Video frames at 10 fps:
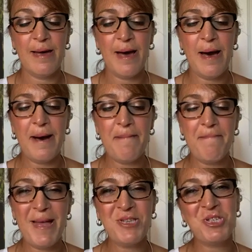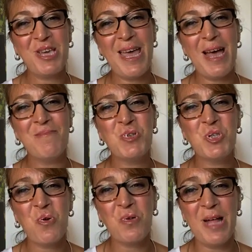um, and Shige, I'm
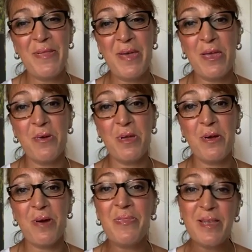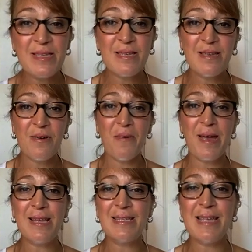so glad that you're here. And this is a
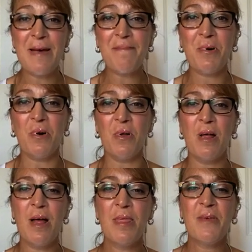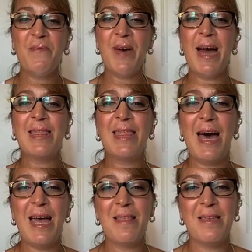great example. The fact
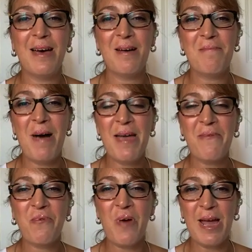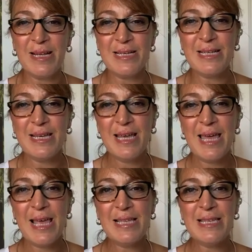that my friend
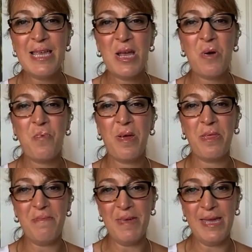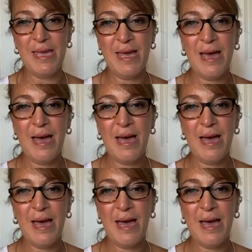is here with me